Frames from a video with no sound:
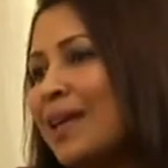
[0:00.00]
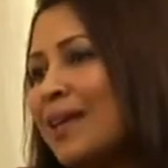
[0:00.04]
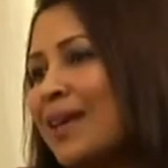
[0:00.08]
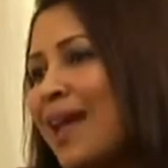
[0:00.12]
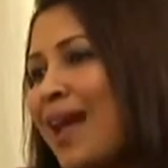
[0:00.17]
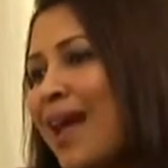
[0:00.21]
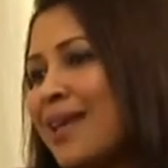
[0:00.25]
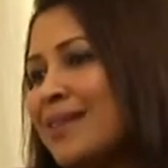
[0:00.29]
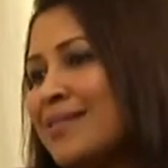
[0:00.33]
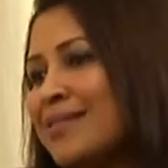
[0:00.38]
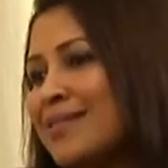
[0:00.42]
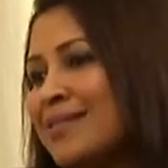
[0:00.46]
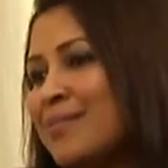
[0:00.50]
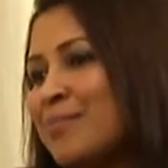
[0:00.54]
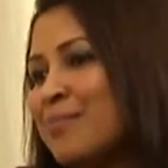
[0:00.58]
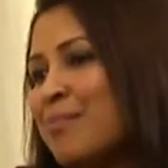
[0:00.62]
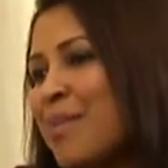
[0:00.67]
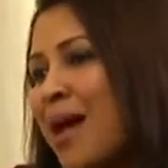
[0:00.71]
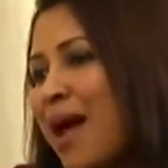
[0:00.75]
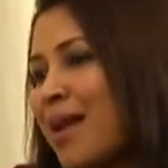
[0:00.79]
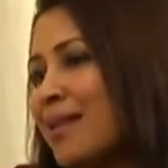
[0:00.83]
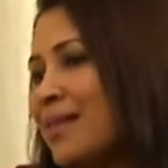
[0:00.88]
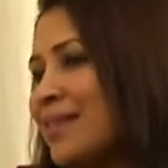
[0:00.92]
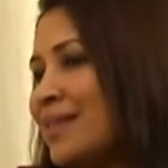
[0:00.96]
can
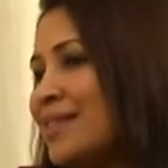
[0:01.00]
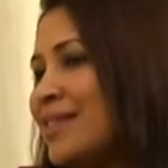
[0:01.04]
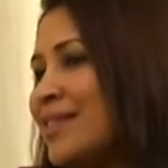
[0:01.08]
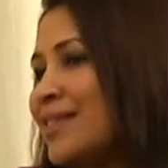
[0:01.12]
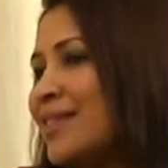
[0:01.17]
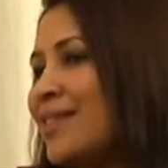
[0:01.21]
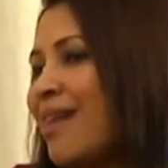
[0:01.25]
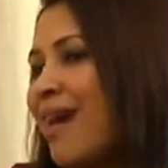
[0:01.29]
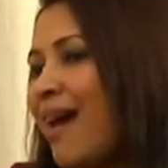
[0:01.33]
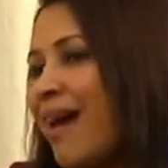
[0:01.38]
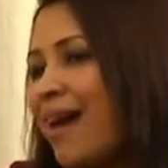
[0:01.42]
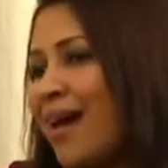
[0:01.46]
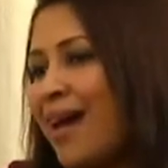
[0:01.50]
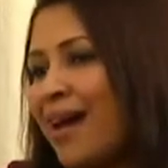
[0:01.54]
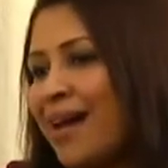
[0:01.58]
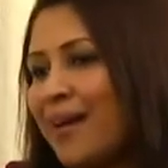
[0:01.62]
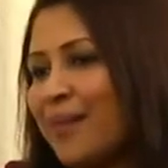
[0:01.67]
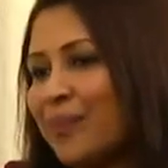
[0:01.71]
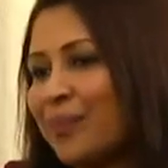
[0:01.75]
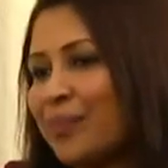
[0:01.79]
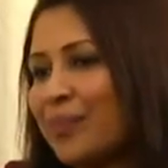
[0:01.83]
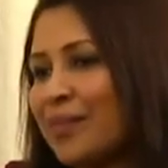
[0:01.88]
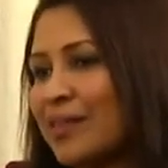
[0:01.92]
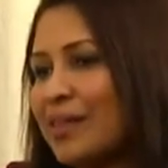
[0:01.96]
manage
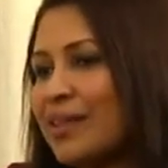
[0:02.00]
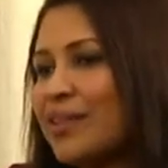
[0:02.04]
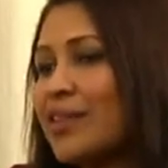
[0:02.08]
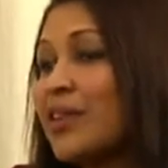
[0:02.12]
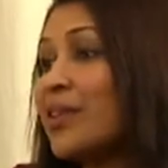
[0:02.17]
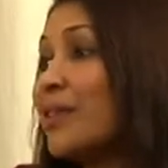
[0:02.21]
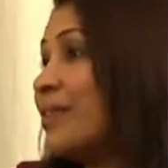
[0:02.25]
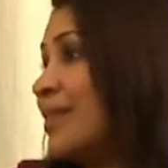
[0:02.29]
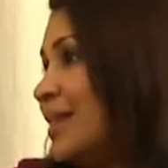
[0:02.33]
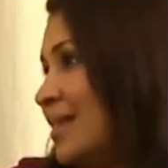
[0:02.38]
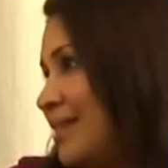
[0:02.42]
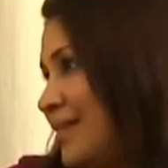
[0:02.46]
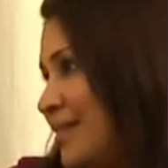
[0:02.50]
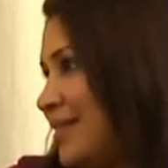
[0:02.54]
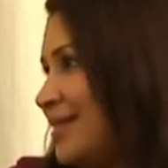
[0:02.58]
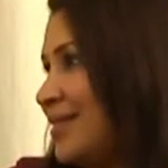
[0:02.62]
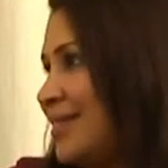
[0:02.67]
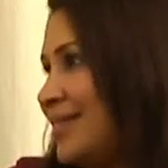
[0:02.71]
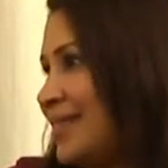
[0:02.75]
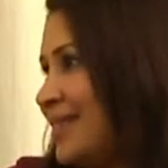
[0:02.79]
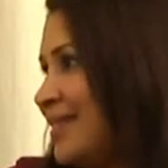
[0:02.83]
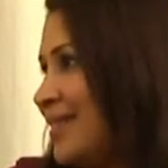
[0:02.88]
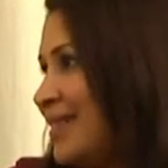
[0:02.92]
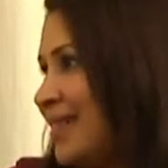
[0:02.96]
their careers